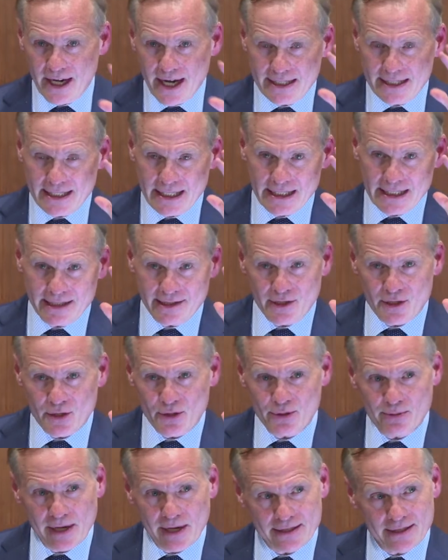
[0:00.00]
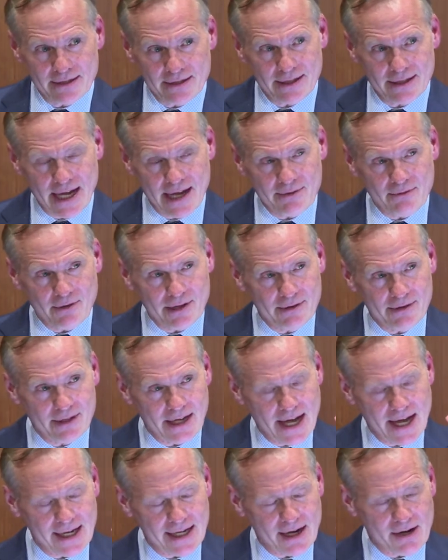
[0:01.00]
idea, and this goes back to the
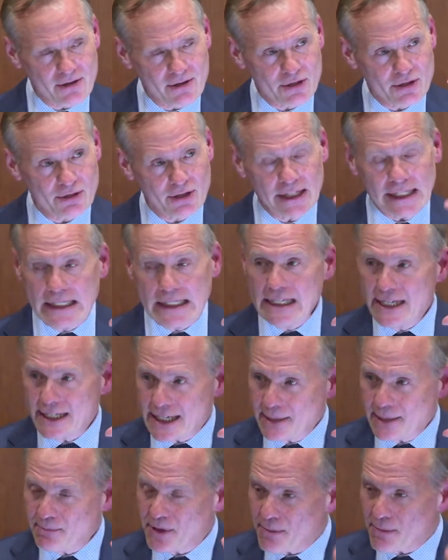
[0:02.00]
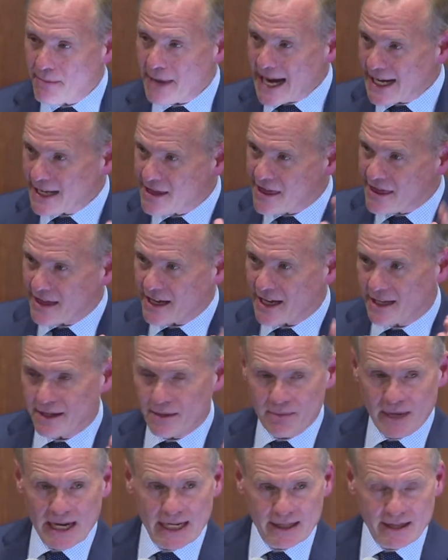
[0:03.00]
Hank Aaron story, keep the main thing
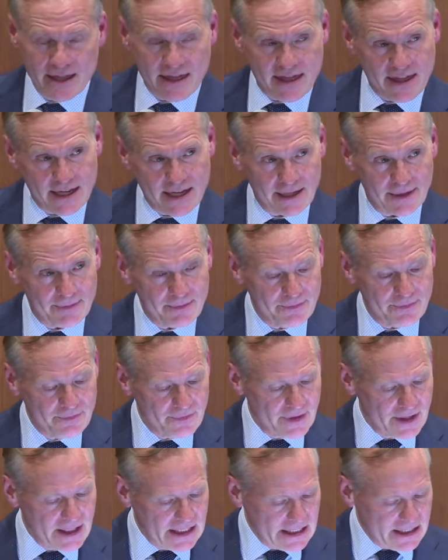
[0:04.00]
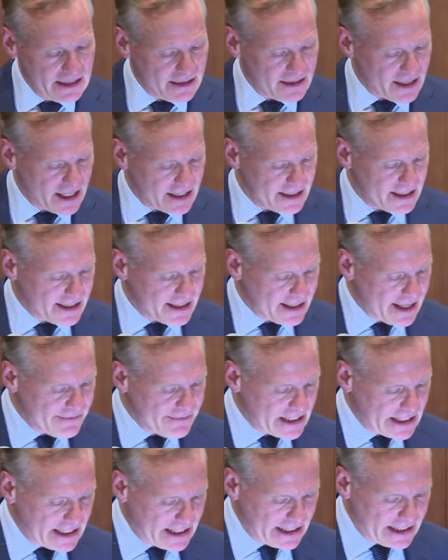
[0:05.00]
the main thing. In
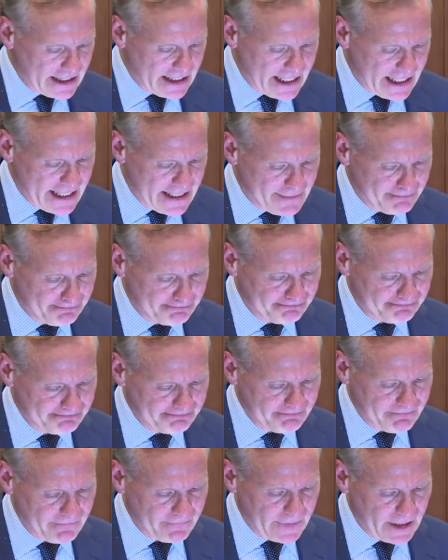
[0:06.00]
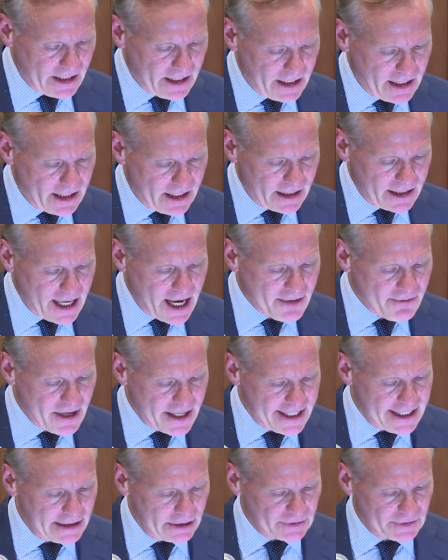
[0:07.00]
1970, Conrad
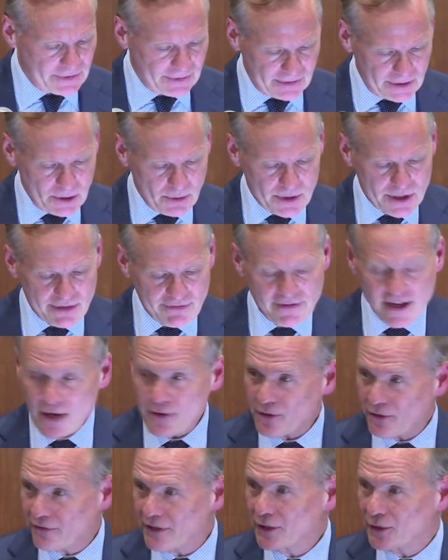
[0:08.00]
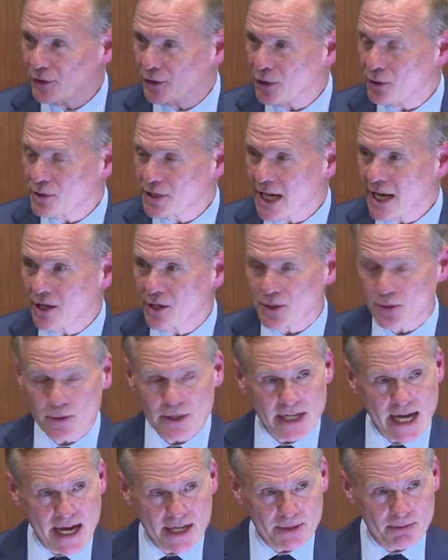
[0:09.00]
Hilton, who was the founder of Hilton Hotels,
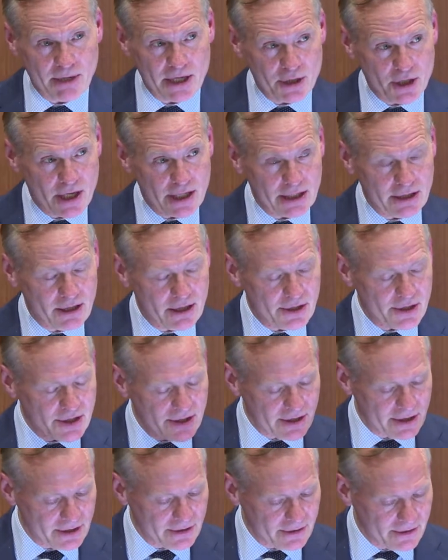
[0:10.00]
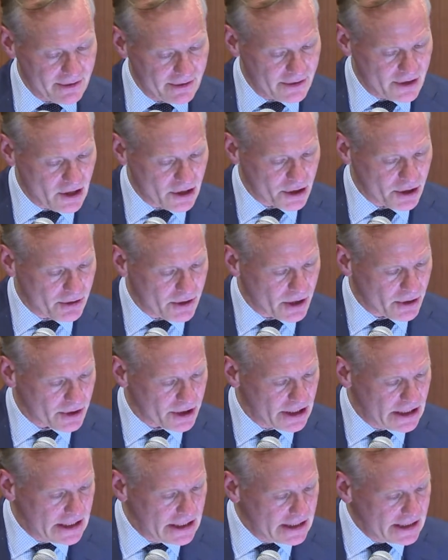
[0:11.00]
was asked by Johnny Carson, the talk show host,
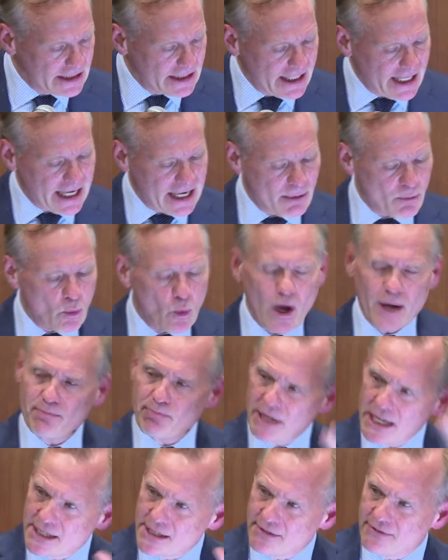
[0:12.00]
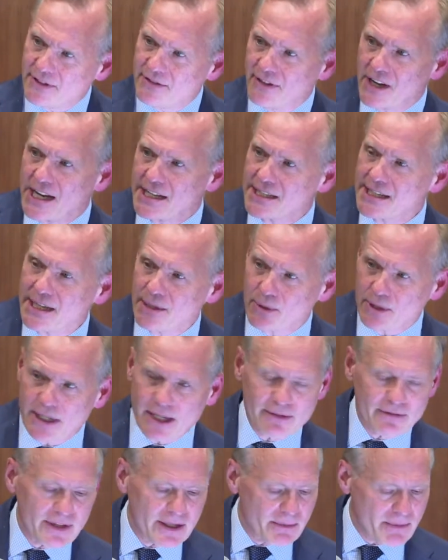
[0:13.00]
what piece of advice he would
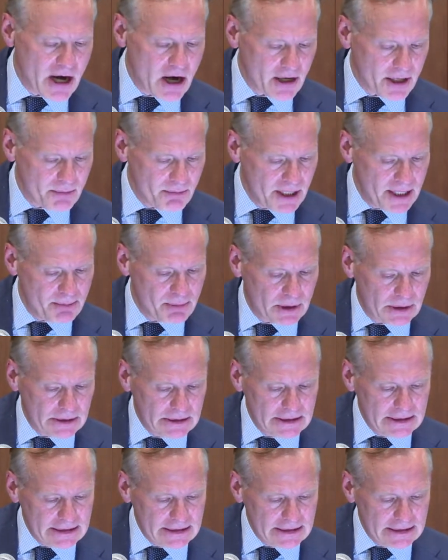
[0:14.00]
give the American people.